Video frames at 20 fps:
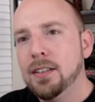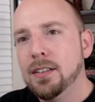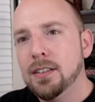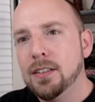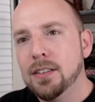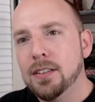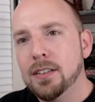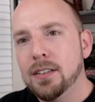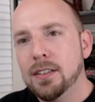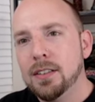
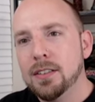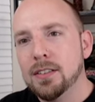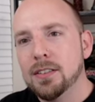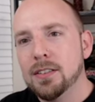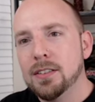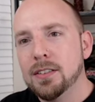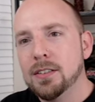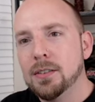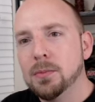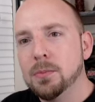
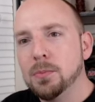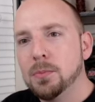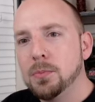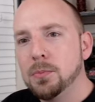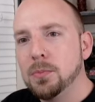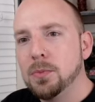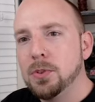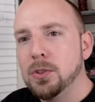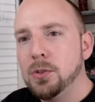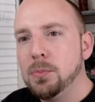
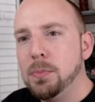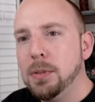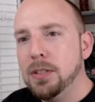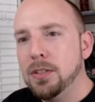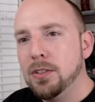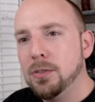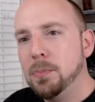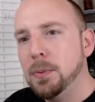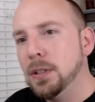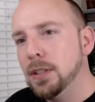Um, spin,
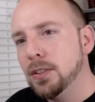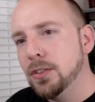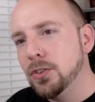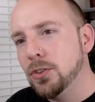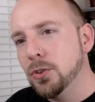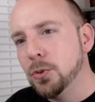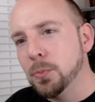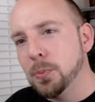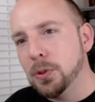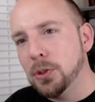spin,
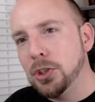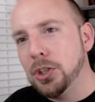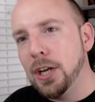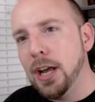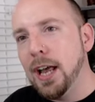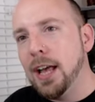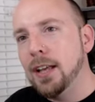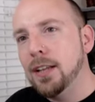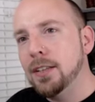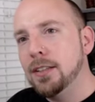super
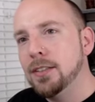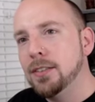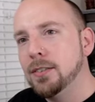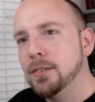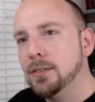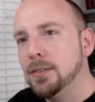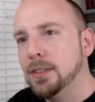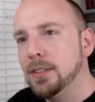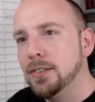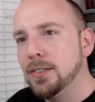chat.
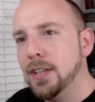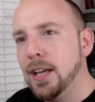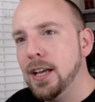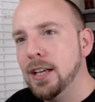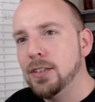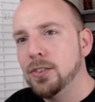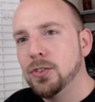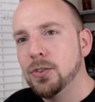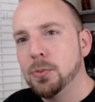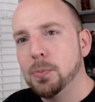What is
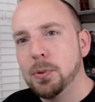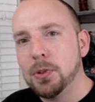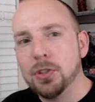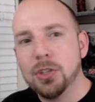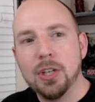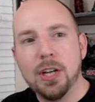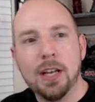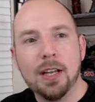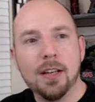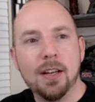that? Super
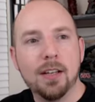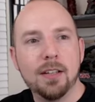chat.